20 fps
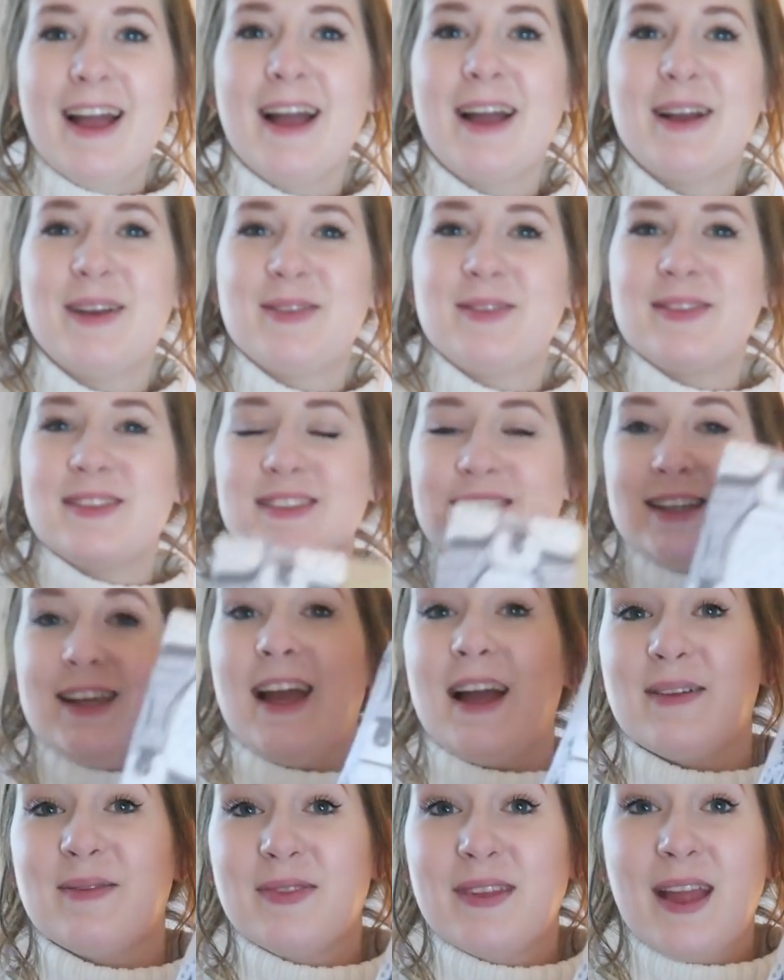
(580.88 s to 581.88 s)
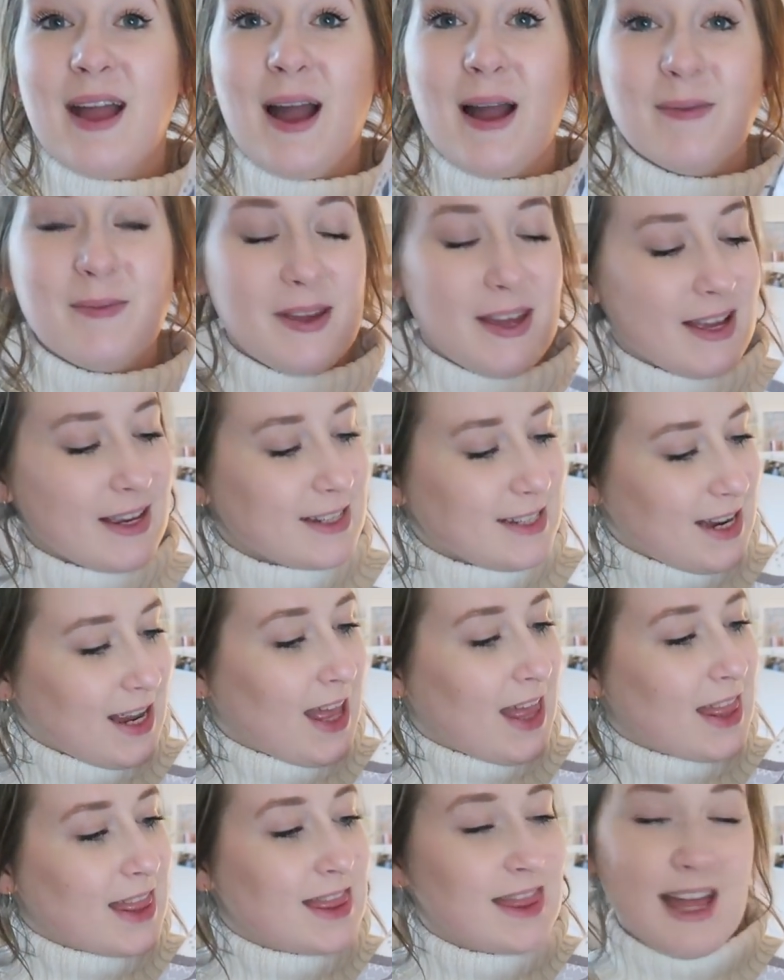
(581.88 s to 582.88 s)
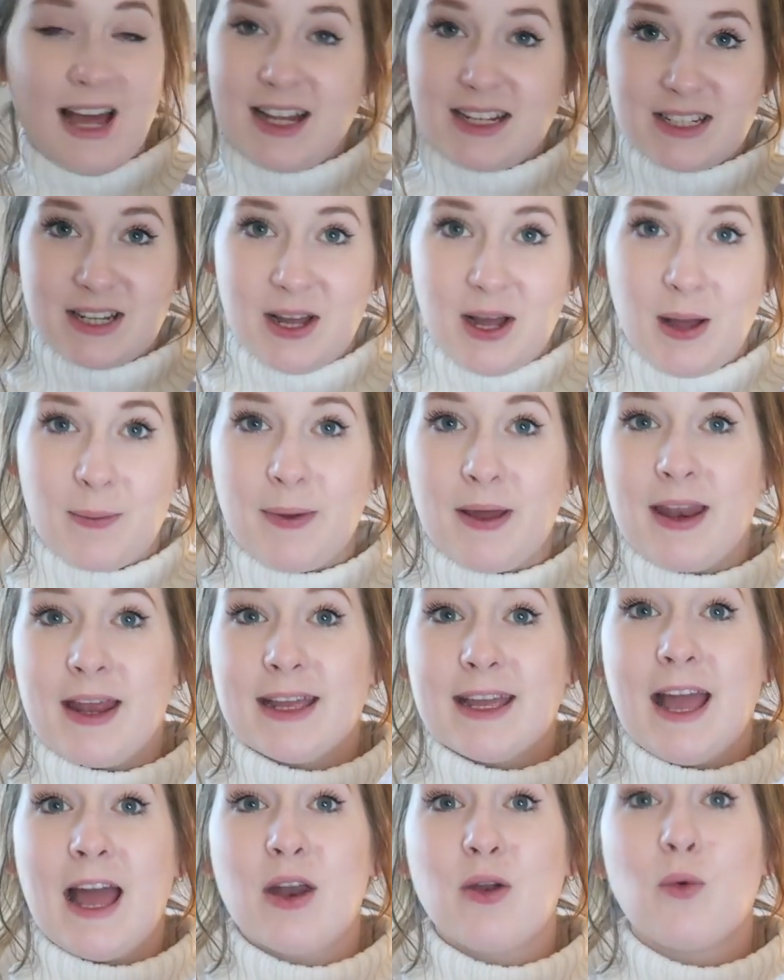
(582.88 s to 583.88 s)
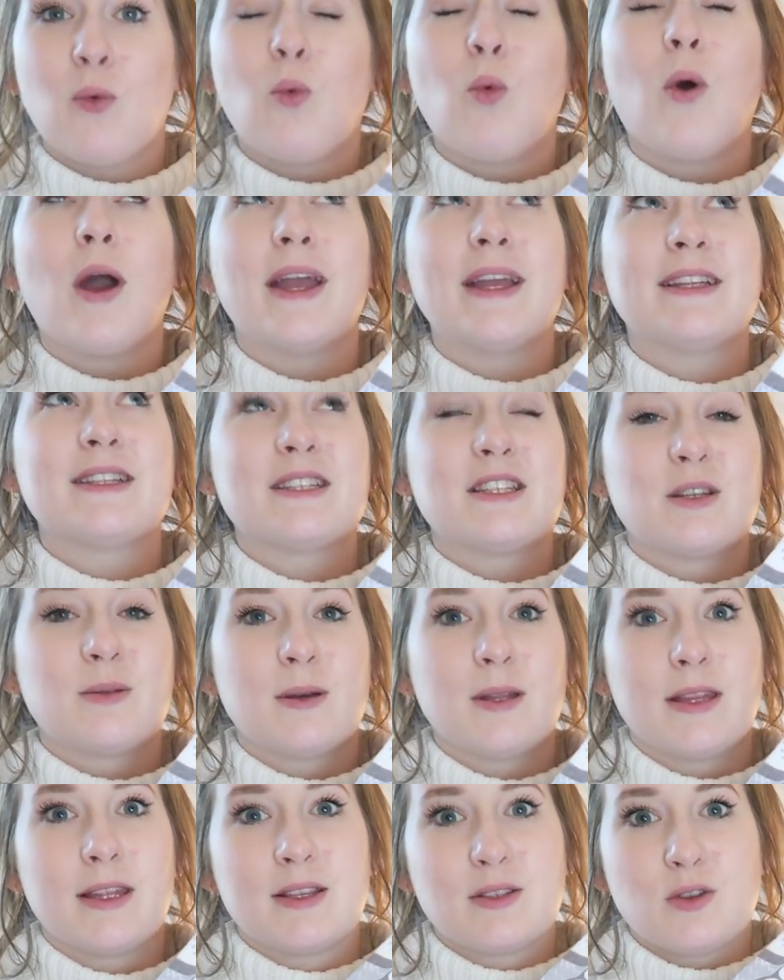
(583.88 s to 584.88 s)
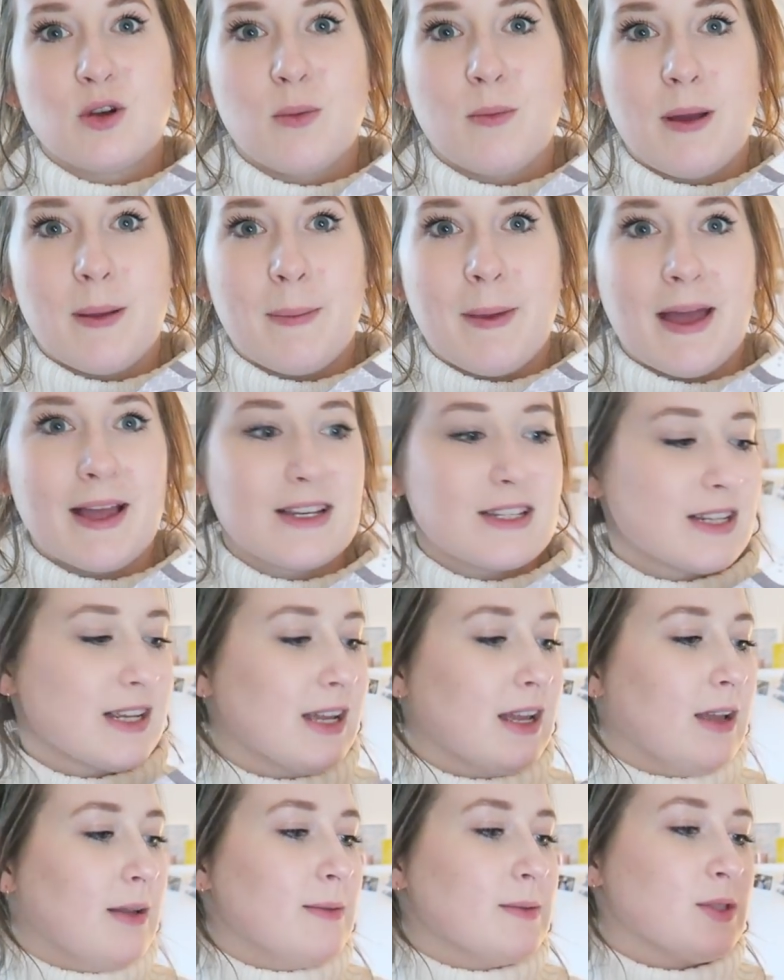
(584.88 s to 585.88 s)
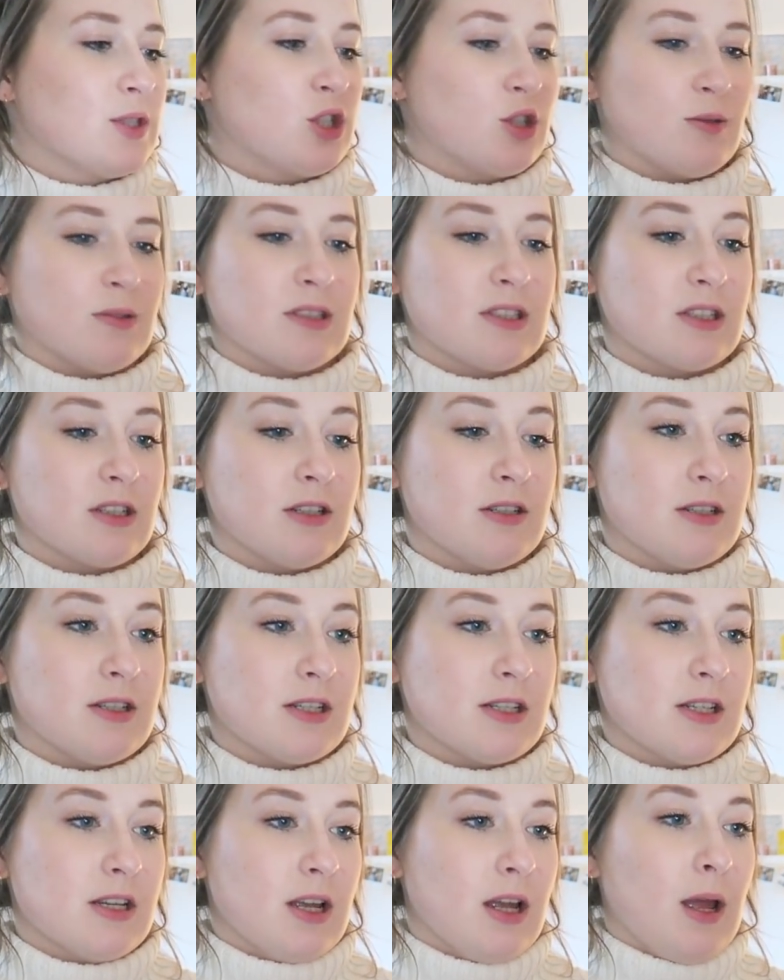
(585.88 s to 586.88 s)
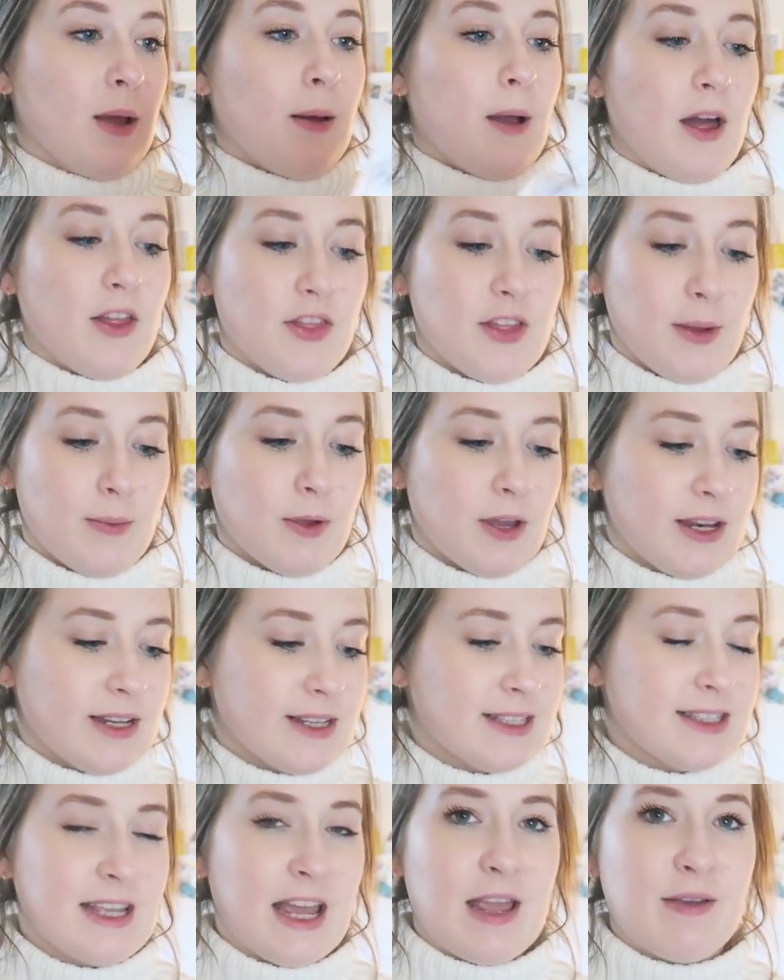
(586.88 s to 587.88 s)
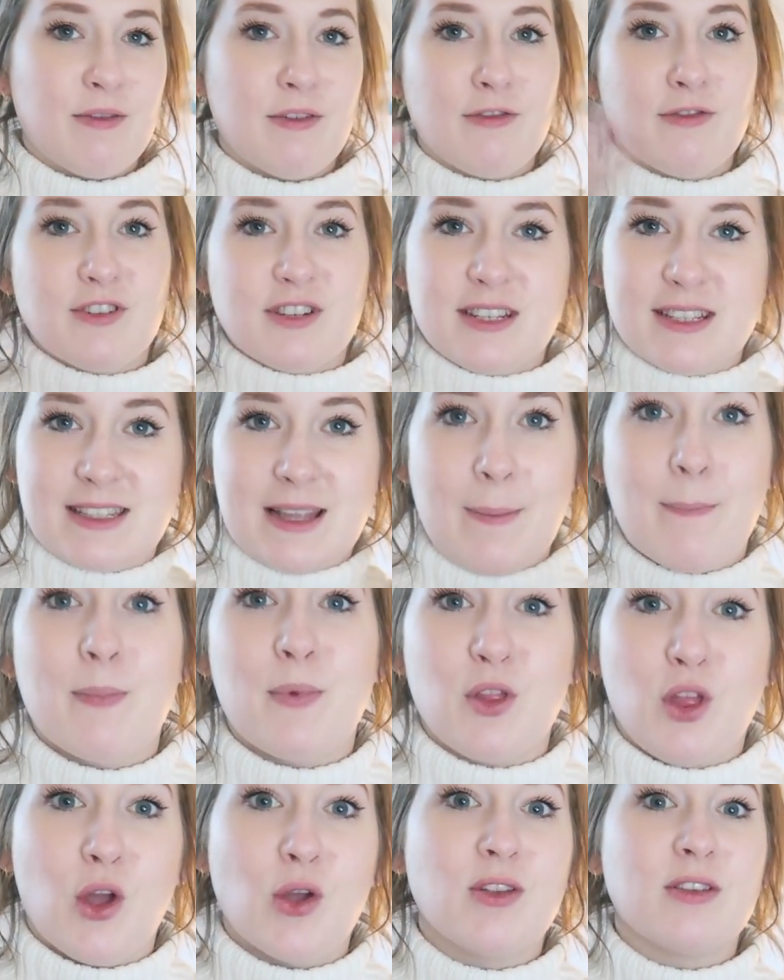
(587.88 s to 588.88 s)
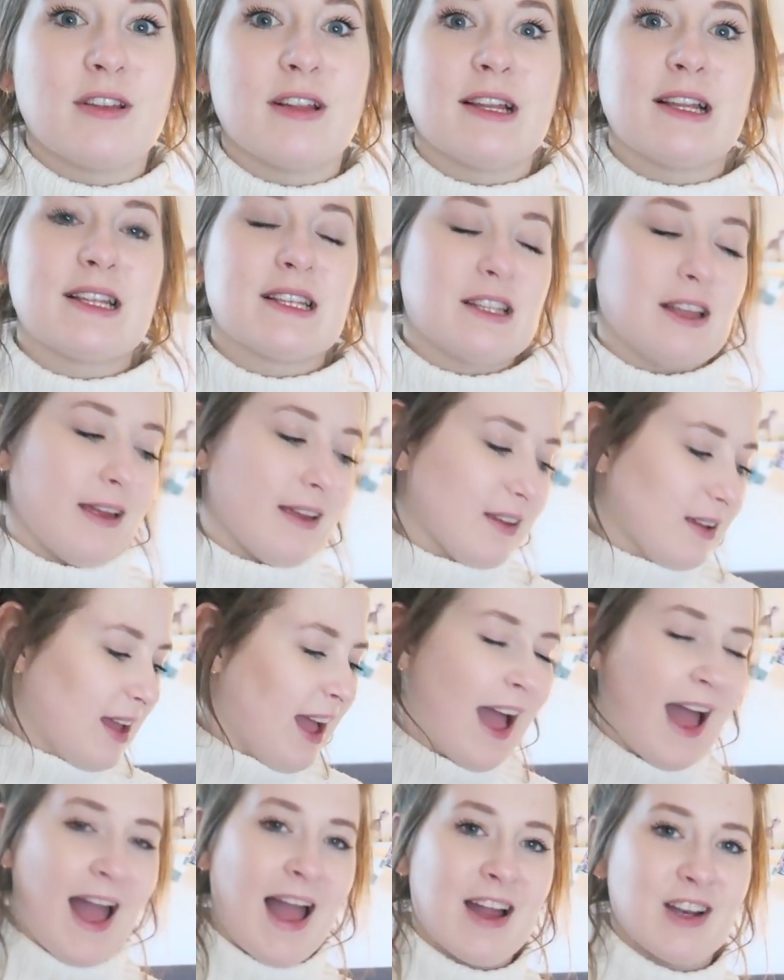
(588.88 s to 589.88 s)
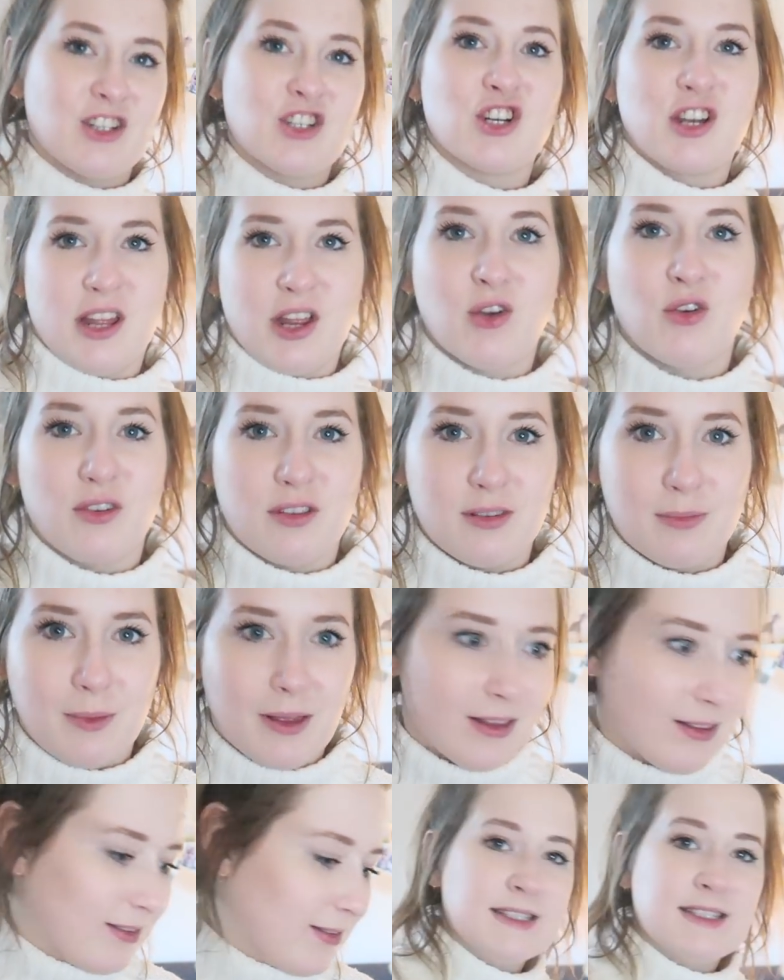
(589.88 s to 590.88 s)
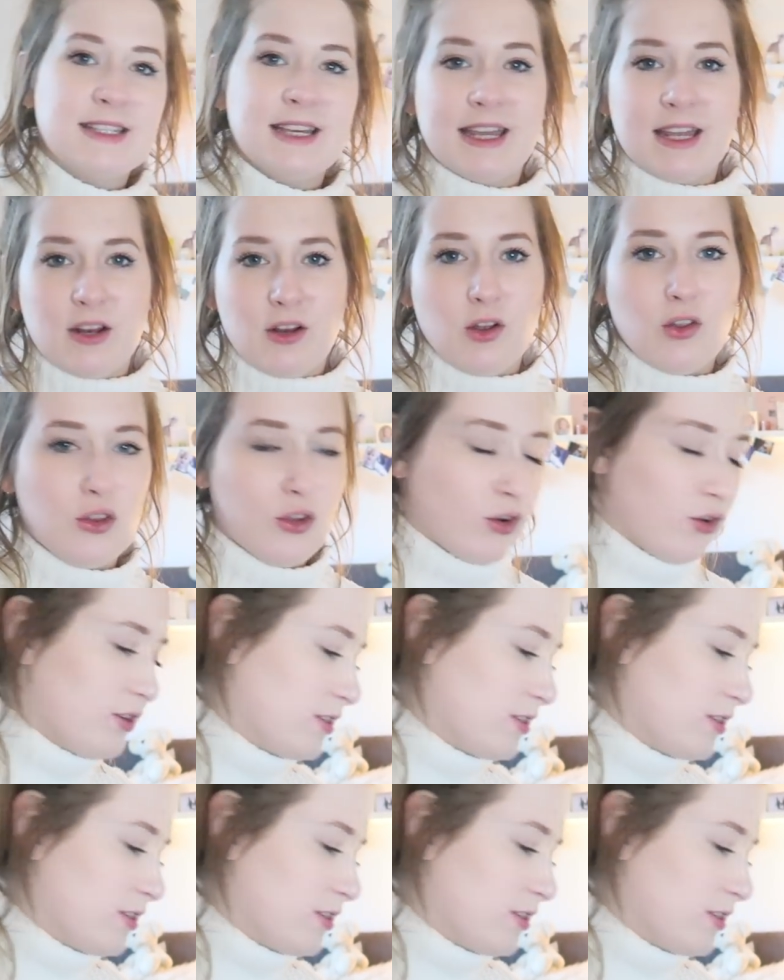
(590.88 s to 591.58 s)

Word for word: um, so yeah, I picked that up and I cannot wait to put this on my bed. So excited. I think I'm going to save it for December though until it's like actually Christmas. Sticking on the